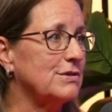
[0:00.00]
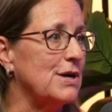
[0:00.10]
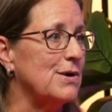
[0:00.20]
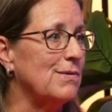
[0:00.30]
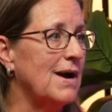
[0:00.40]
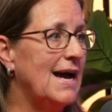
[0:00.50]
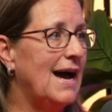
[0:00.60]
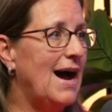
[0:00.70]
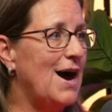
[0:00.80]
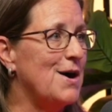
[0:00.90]
So
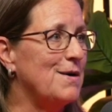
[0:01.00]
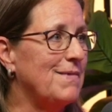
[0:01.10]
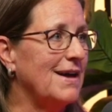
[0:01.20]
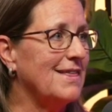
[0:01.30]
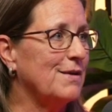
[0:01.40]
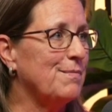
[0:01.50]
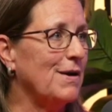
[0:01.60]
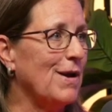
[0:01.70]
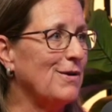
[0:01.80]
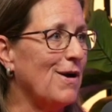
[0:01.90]
I think my
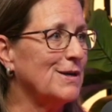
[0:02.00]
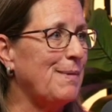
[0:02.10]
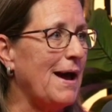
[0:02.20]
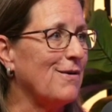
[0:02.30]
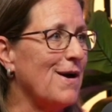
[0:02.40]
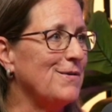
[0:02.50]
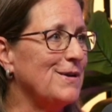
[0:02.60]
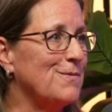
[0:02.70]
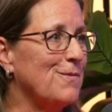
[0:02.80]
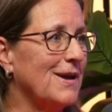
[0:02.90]
Red Cross
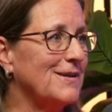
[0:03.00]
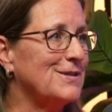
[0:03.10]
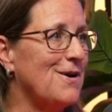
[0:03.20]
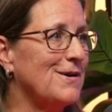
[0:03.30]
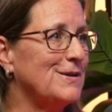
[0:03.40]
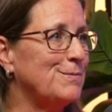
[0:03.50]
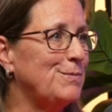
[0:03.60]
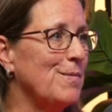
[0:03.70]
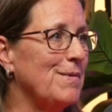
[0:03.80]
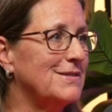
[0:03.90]
background and what I saw in
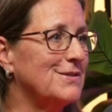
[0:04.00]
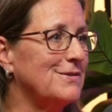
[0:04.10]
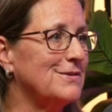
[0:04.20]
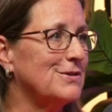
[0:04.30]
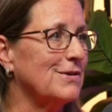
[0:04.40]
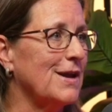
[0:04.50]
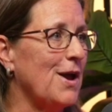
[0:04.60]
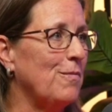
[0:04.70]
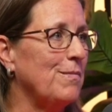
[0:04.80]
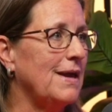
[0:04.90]
deployments will certainly
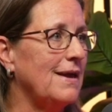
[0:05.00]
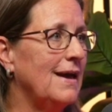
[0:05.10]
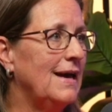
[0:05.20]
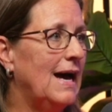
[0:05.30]
help me